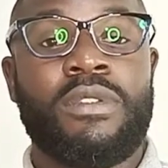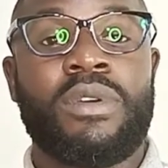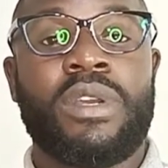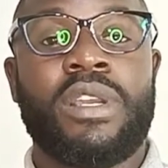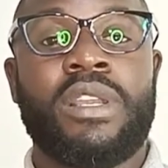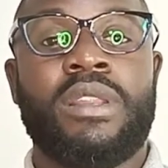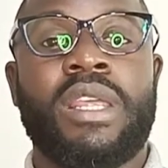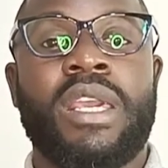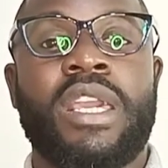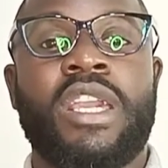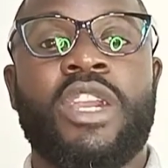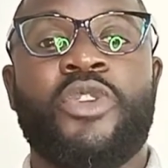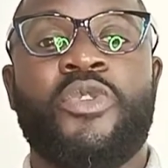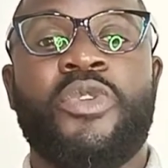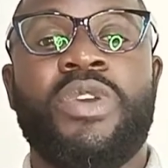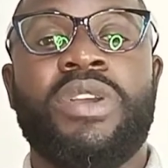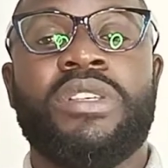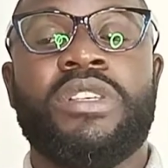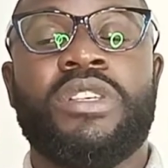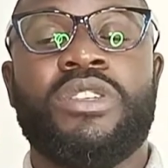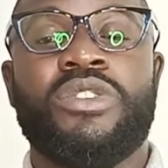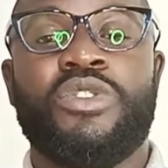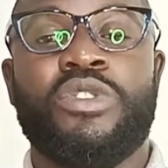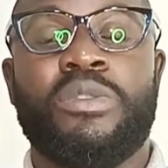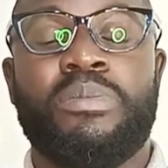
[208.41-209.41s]
it
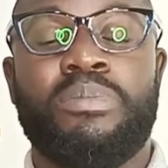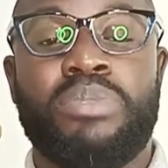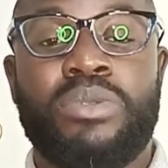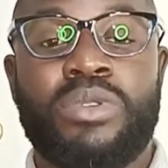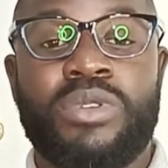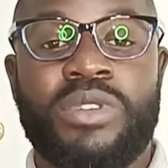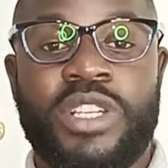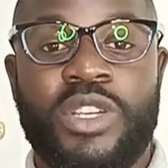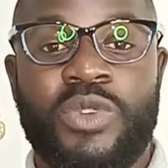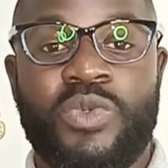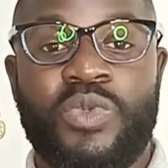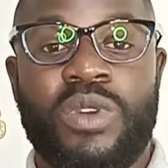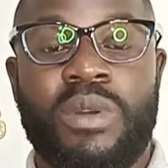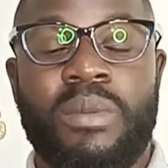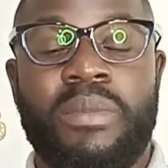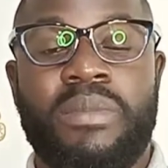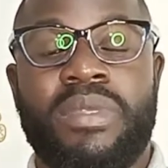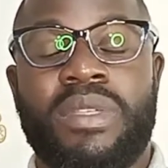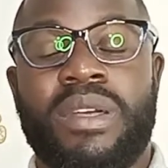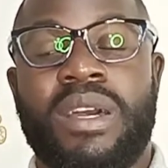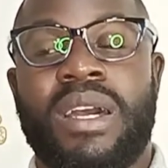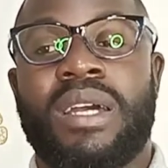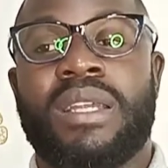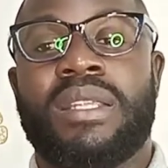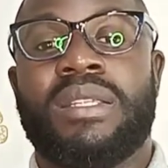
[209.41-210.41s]
increases your body
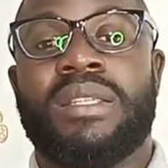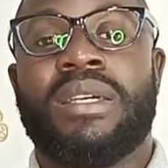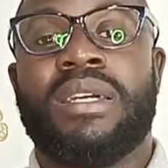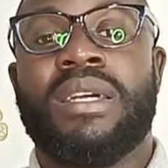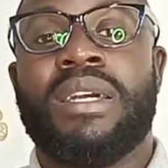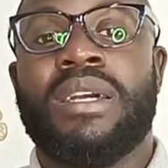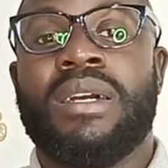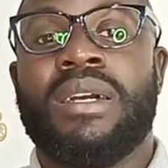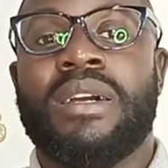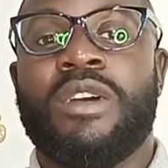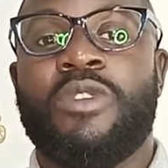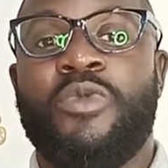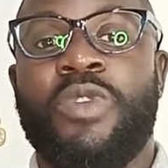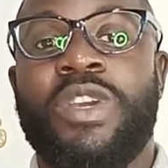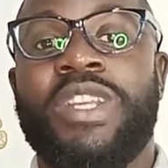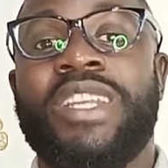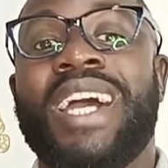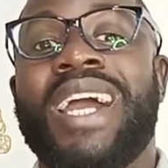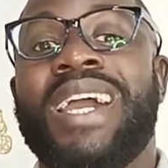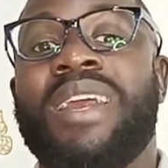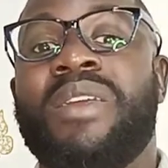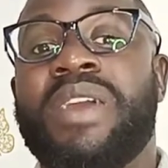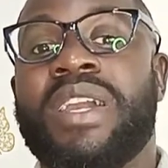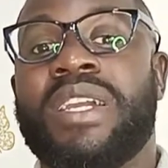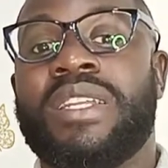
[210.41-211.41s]
warmth and
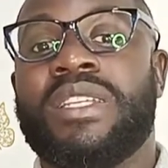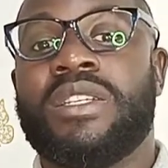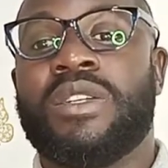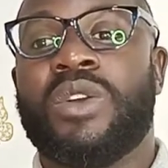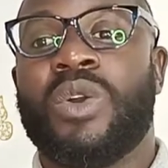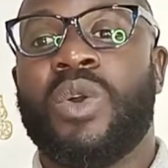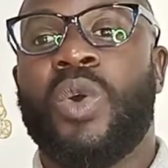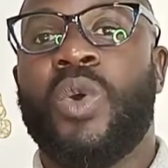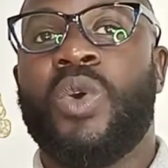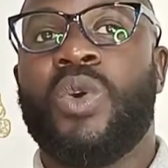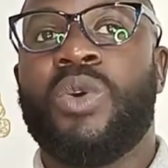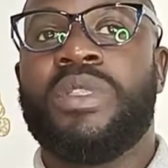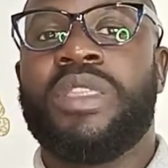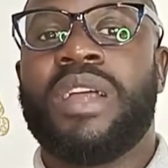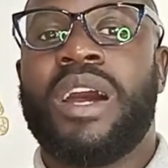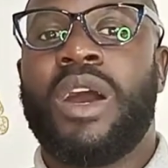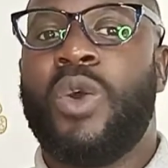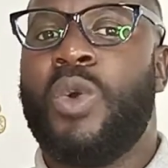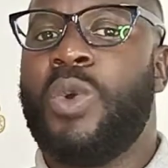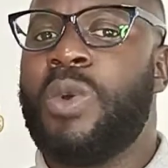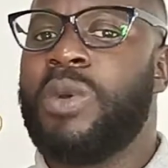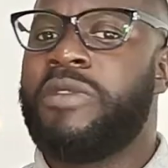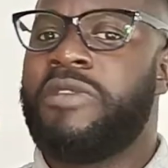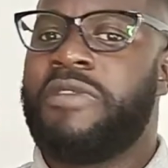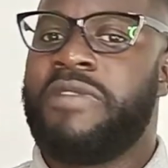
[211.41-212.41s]
redirecting all the
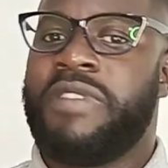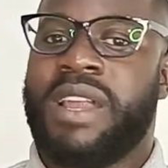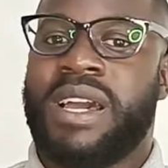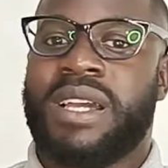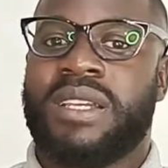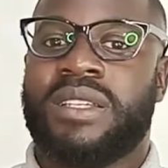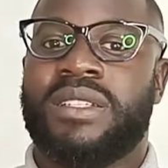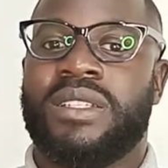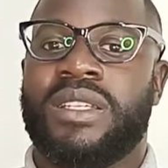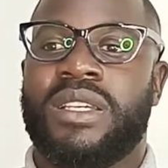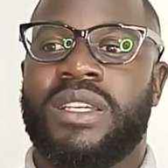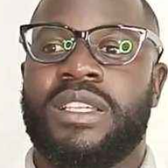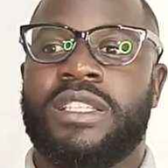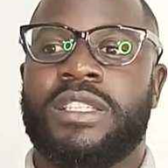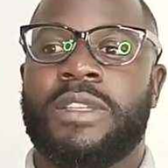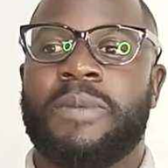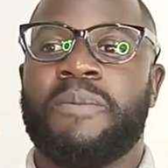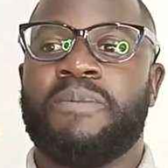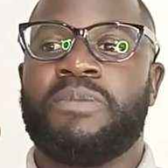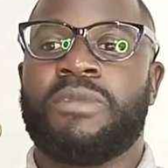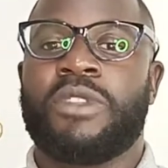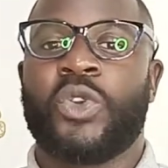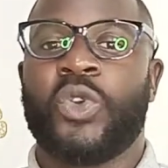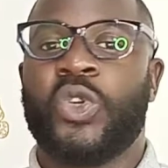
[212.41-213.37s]
hot flashes.